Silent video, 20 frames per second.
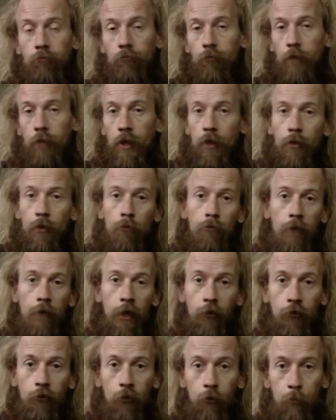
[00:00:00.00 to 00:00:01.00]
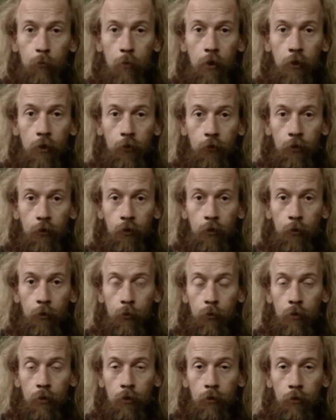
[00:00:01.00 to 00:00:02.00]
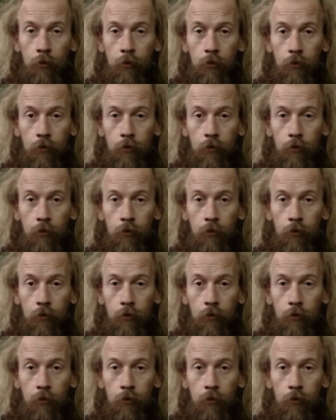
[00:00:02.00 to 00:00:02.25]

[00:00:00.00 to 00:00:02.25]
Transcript: They're the richest person in the world.